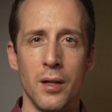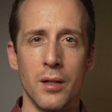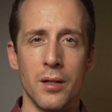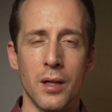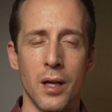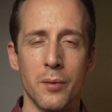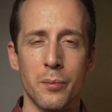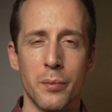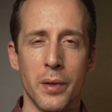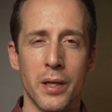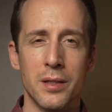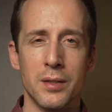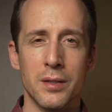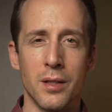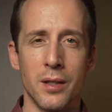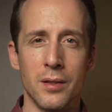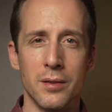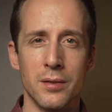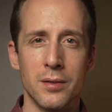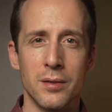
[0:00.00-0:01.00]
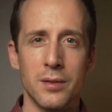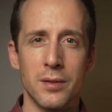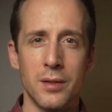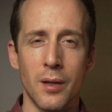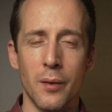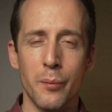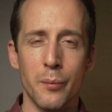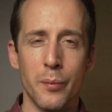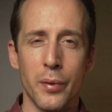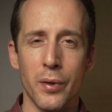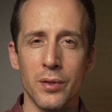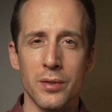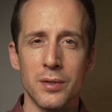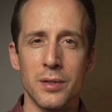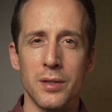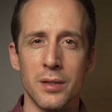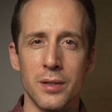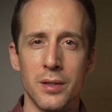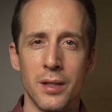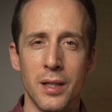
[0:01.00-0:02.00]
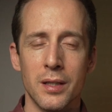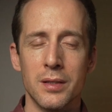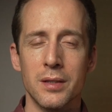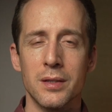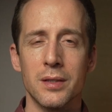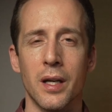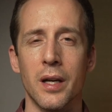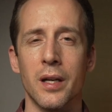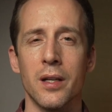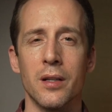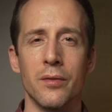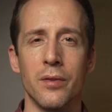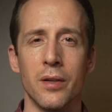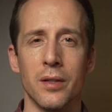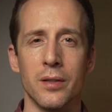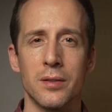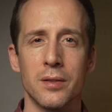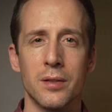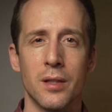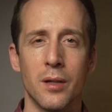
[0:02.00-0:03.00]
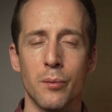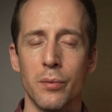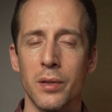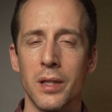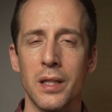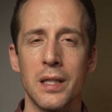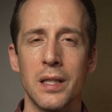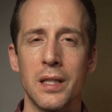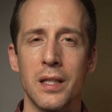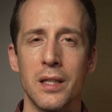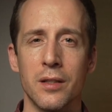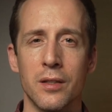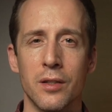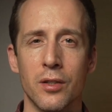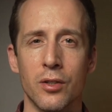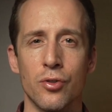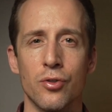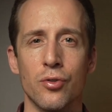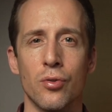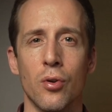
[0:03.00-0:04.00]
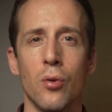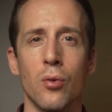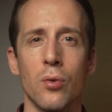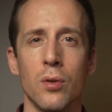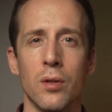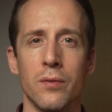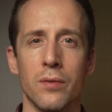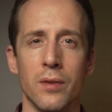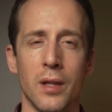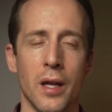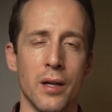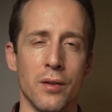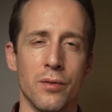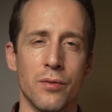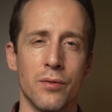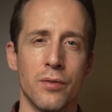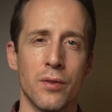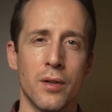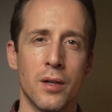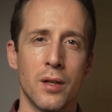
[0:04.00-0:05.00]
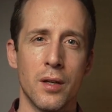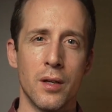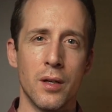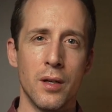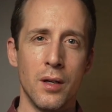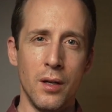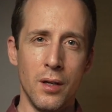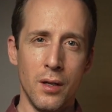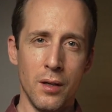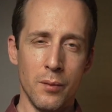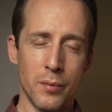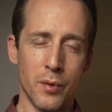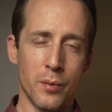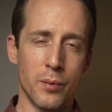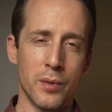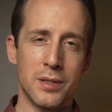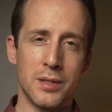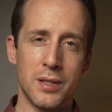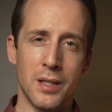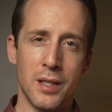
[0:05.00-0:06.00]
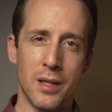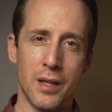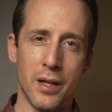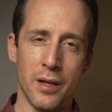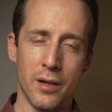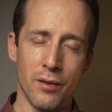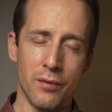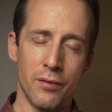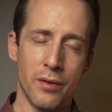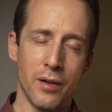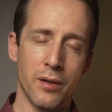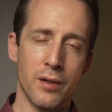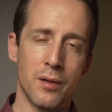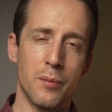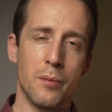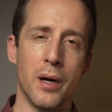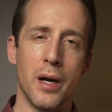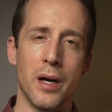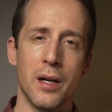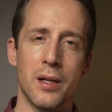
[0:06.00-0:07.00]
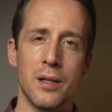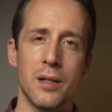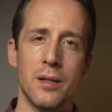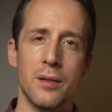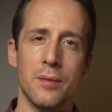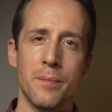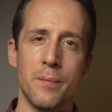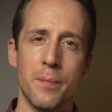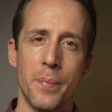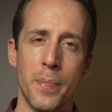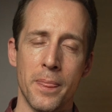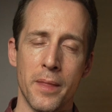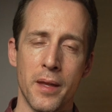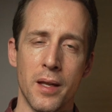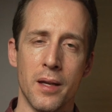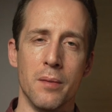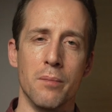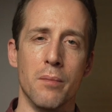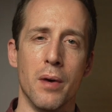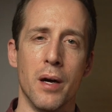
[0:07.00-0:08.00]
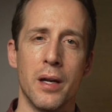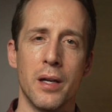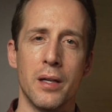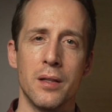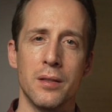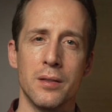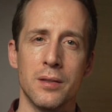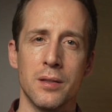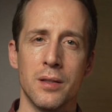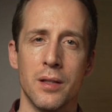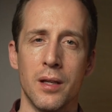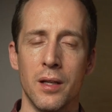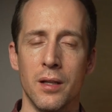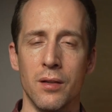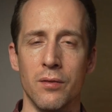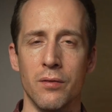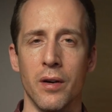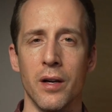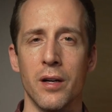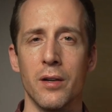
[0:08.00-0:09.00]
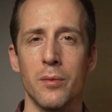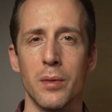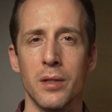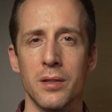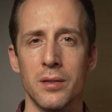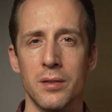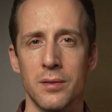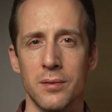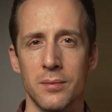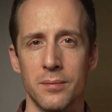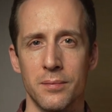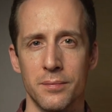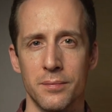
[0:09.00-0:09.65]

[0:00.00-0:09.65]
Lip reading: not based on some person inside of us completely in control of life, but we see that our very body and mind and environment